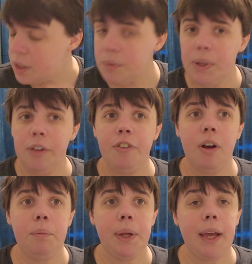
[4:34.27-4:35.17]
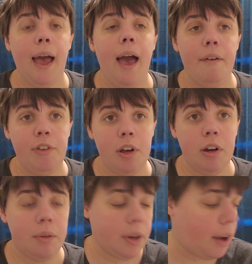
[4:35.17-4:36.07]
switch from like a
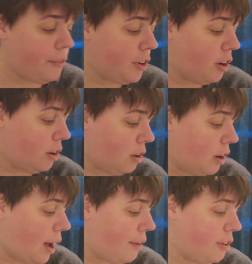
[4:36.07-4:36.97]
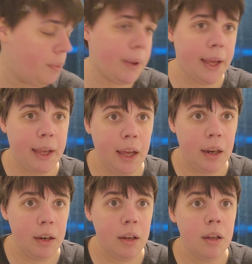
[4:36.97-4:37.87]
heavier comforter or a heavier
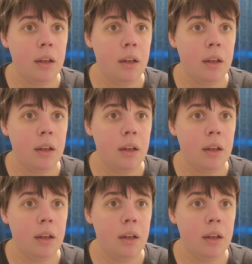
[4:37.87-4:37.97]
blanket